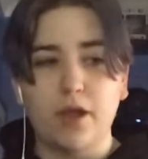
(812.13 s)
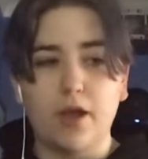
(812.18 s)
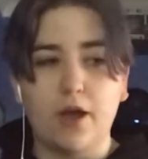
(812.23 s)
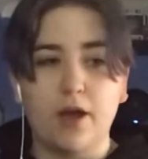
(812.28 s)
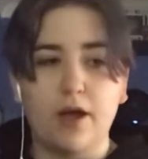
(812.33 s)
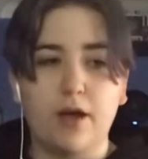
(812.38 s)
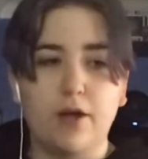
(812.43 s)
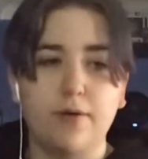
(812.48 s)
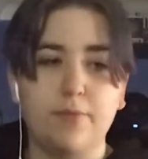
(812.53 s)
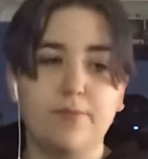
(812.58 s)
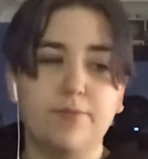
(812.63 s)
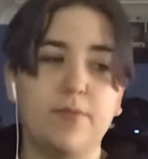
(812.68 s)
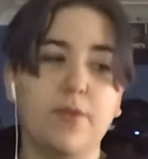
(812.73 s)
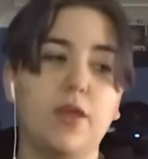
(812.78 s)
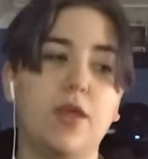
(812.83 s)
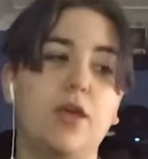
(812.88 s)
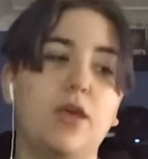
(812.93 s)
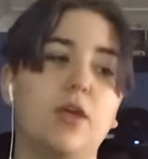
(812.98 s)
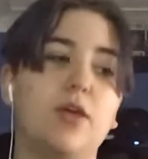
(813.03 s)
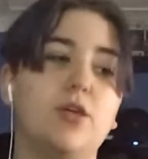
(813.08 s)
And
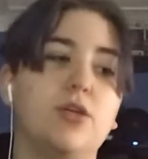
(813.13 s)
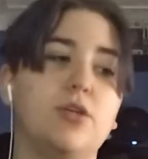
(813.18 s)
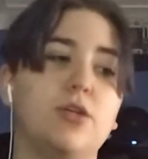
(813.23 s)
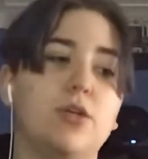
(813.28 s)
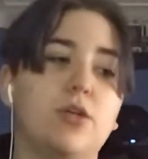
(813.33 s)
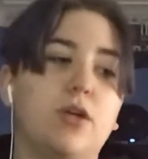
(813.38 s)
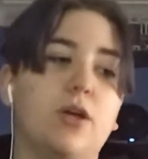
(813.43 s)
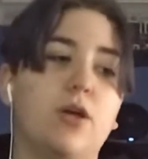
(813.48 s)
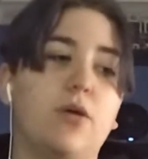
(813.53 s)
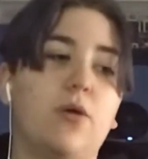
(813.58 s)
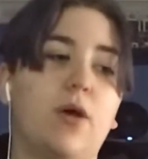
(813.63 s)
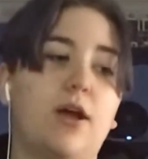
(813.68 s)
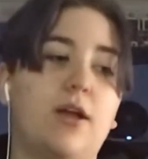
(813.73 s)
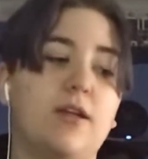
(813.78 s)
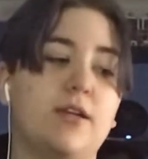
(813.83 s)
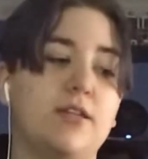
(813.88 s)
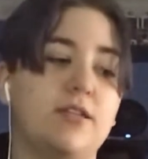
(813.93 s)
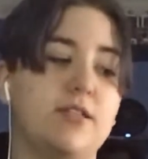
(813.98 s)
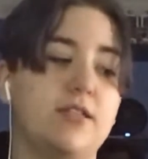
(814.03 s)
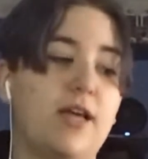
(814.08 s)

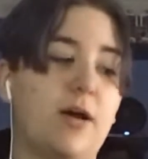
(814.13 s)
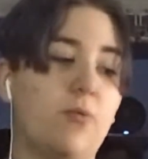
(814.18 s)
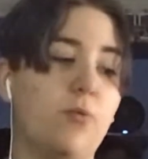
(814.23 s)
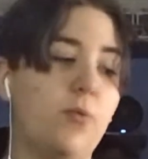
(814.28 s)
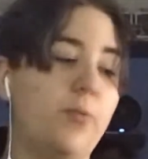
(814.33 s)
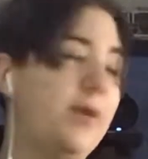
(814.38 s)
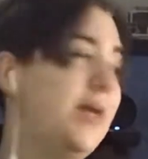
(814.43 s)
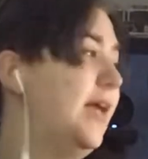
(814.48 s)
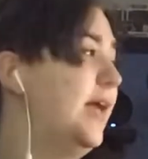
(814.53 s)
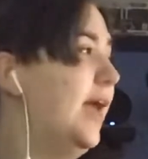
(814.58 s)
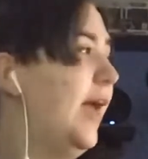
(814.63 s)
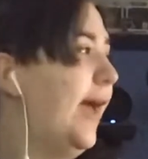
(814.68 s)
that will be